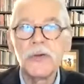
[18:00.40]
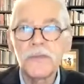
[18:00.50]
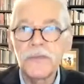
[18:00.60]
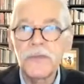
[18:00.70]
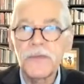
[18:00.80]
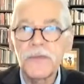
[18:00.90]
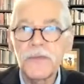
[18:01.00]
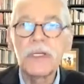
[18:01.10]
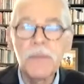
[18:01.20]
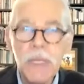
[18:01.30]

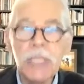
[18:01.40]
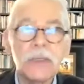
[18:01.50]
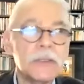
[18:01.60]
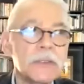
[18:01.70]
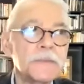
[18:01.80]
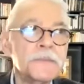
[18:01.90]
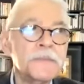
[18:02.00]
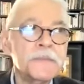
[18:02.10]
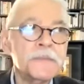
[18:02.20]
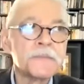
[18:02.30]
fundamental
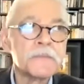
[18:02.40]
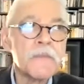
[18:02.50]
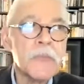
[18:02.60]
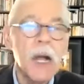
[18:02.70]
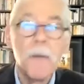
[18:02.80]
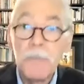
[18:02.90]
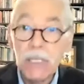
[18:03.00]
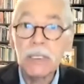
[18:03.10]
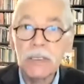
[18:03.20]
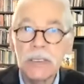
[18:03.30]

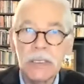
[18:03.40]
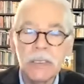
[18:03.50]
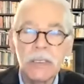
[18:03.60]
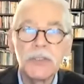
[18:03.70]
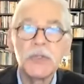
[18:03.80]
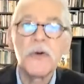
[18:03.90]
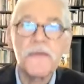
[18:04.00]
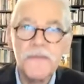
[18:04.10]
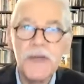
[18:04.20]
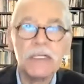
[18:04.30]
ability to
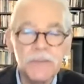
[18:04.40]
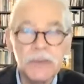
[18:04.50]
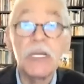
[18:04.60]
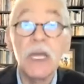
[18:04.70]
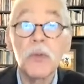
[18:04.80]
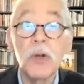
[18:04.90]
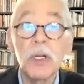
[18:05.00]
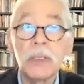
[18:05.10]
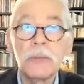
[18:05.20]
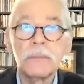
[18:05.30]
effectively network.
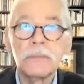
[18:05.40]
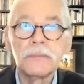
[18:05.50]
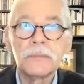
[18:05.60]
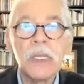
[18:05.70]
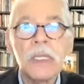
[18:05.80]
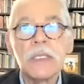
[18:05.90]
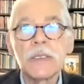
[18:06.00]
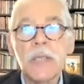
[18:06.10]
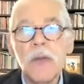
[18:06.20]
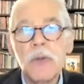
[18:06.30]

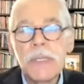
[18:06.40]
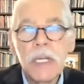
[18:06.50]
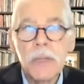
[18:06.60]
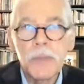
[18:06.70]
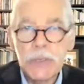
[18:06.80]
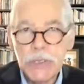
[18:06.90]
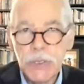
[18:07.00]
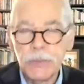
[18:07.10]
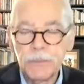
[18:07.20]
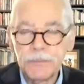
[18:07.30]
So that would be number 2.